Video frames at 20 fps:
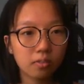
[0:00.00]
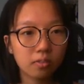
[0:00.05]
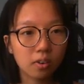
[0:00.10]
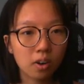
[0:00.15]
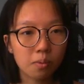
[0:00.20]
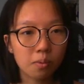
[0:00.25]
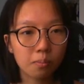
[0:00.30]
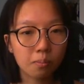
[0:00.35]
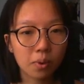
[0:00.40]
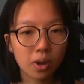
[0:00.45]

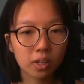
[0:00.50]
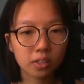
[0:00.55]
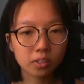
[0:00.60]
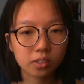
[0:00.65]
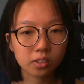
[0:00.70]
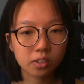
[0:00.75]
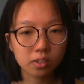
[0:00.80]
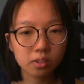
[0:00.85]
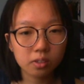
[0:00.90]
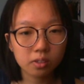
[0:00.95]
from
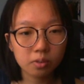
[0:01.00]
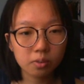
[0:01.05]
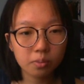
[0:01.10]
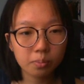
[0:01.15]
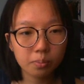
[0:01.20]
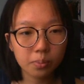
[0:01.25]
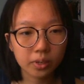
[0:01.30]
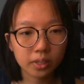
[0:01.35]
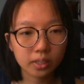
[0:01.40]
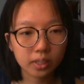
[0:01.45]
Moscow,
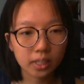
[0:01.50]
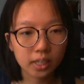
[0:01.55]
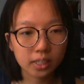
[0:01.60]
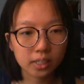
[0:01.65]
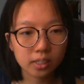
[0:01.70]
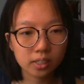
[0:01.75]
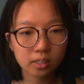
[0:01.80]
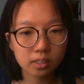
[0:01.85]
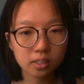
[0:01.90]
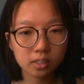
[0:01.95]
but
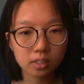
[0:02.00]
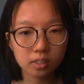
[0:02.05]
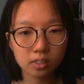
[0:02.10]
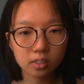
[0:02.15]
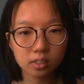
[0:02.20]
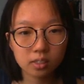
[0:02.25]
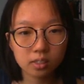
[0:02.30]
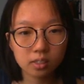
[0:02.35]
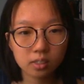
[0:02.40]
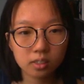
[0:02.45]
let's
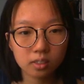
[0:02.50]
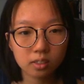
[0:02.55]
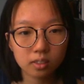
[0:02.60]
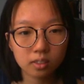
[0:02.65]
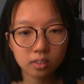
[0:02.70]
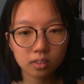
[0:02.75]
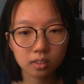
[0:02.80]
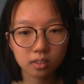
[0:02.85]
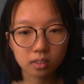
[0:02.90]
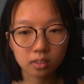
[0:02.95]

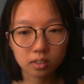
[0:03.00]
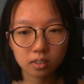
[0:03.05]
look.